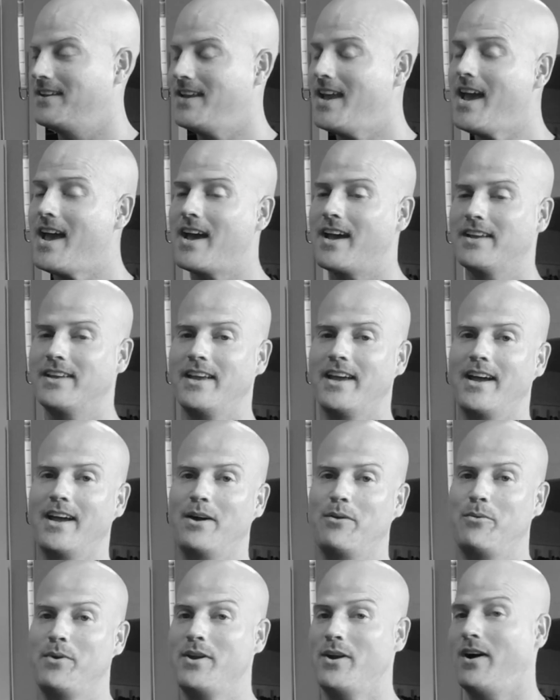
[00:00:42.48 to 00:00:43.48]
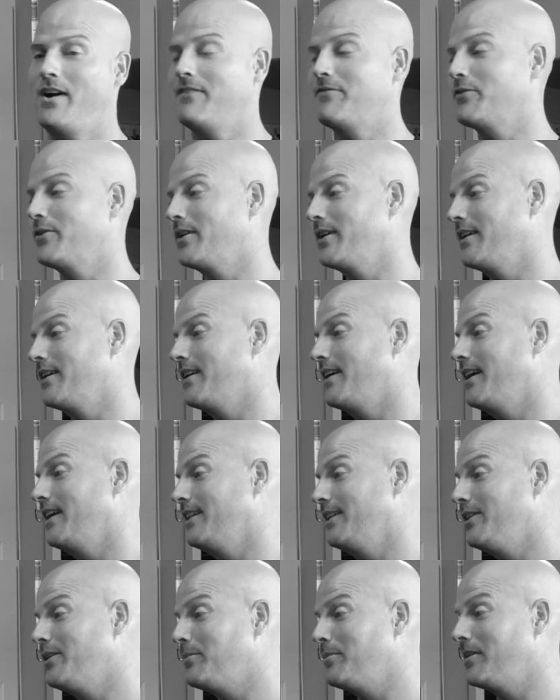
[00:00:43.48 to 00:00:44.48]
Yeah, we offer a
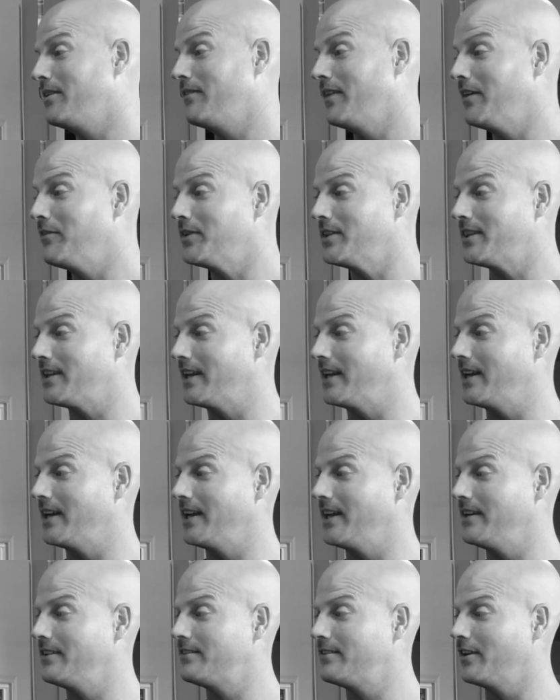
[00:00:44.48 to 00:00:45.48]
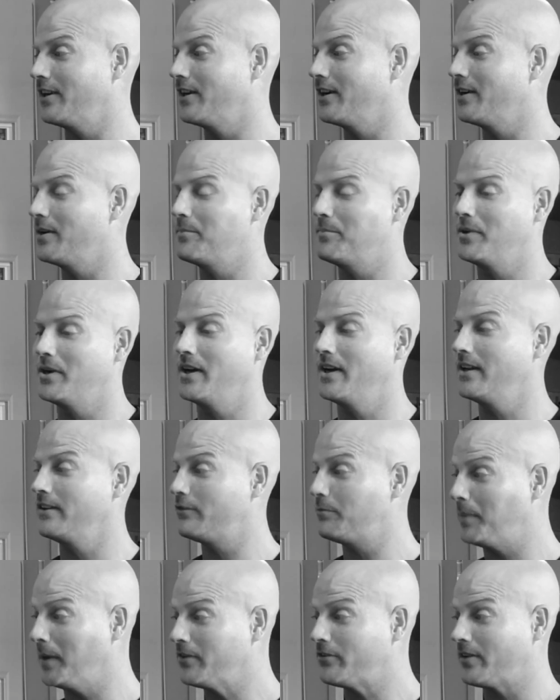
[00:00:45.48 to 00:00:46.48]
little bit of everything, okay, Sarah,
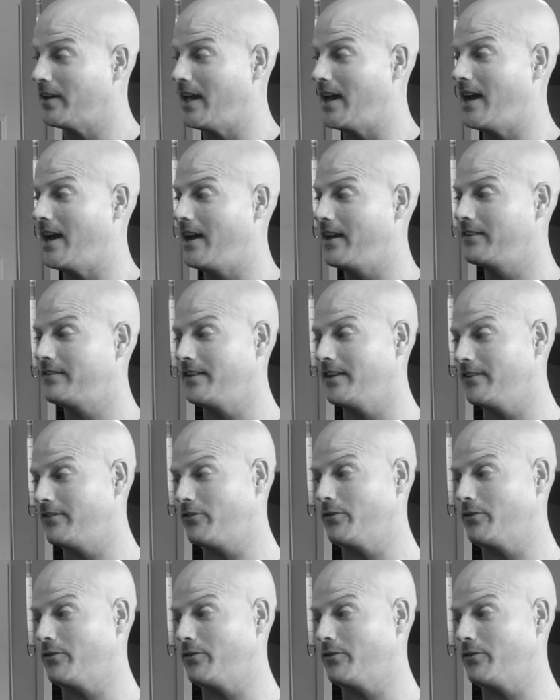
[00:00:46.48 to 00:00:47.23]
but specialize in